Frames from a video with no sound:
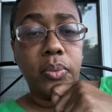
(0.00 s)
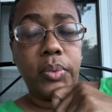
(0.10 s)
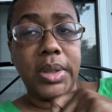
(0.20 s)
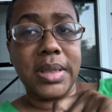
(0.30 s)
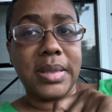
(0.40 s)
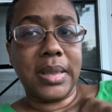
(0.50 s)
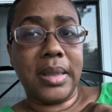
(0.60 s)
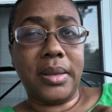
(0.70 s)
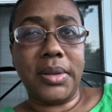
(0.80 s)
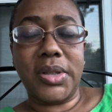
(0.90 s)
we could
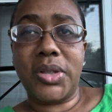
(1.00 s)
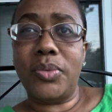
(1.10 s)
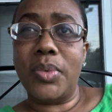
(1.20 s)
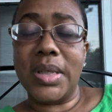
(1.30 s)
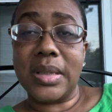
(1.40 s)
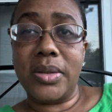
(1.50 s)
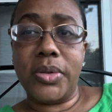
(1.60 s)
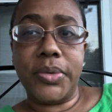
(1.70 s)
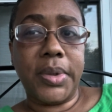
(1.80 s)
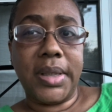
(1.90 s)
tell that she wasn't
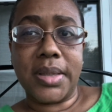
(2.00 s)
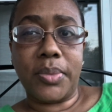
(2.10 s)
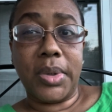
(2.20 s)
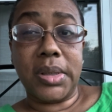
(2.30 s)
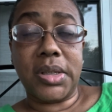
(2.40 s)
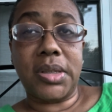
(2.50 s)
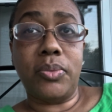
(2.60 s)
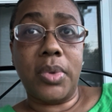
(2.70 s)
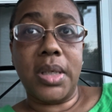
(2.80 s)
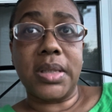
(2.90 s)
doing as well as she
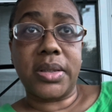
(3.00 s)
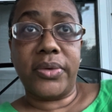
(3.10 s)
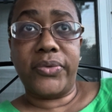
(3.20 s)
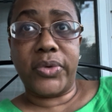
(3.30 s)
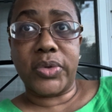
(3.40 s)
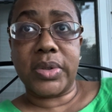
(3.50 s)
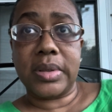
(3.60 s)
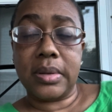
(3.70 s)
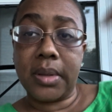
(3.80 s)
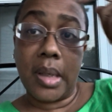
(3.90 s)
was the first
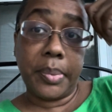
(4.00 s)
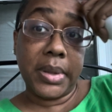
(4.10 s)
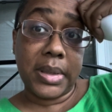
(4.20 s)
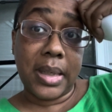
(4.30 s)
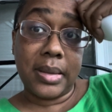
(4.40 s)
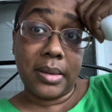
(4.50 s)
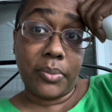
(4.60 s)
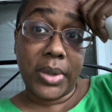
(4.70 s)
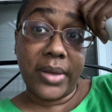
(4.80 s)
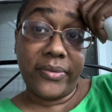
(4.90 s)
couple of days that
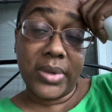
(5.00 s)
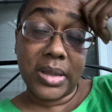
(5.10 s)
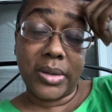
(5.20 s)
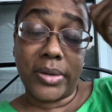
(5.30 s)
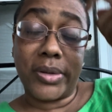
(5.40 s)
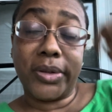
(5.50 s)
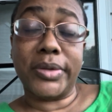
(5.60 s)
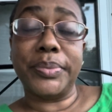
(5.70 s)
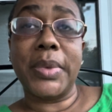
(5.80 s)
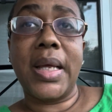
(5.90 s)
we had visited her.
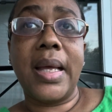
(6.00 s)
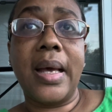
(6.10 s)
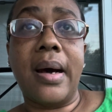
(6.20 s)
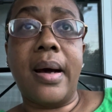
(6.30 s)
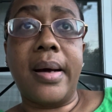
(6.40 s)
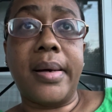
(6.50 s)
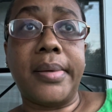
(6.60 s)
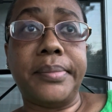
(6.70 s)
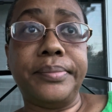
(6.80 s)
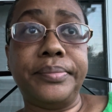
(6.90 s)

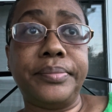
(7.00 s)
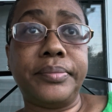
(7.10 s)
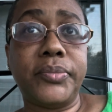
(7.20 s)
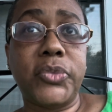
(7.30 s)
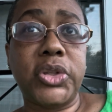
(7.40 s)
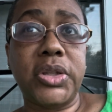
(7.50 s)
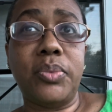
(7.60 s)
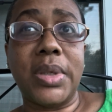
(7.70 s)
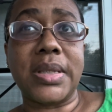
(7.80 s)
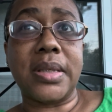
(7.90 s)
Um, she
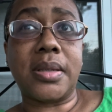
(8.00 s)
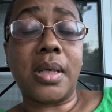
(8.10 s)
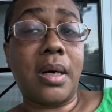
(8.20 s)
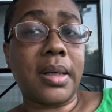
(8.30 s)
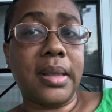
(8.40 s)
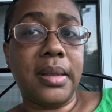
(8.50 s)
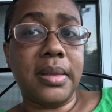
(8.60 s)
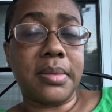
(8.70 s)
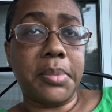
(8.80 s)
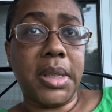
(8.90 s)
wasn't talking
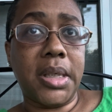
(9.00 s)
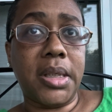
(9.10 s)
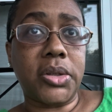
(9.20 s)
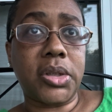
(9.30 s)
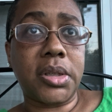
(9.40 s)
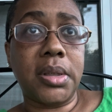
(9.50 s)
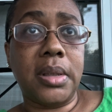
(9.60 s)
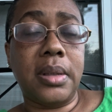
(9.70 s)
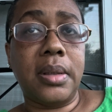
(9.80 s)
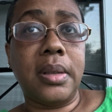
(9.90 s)
as much.
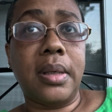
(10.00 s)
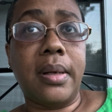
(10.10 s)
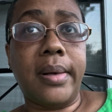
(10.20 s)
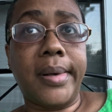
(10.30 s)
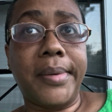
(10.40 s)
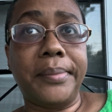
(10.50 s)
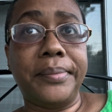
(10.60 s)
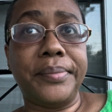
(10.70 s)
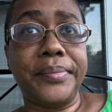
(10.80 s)
Um,